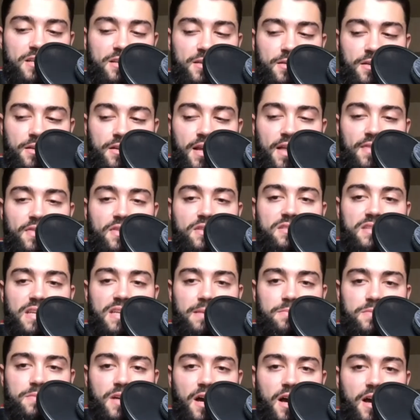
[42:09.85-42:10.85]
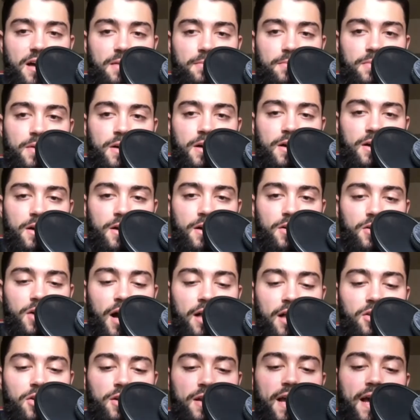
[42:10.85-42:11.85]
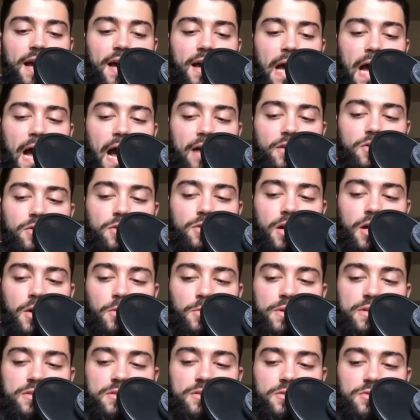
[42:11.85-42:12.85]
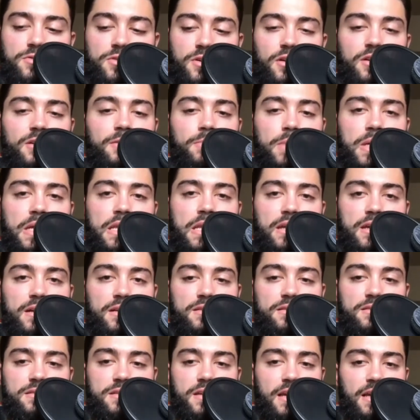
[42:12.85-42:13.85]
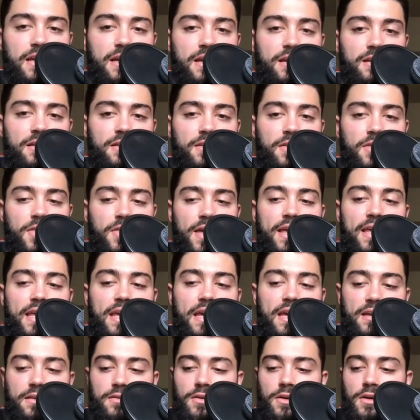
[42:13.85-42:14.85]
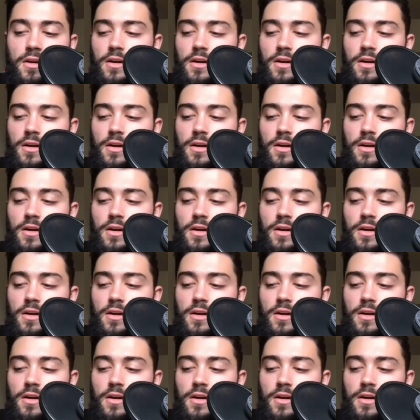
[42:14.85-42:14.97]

And at the same time, I do a lot of research on comedians, and they get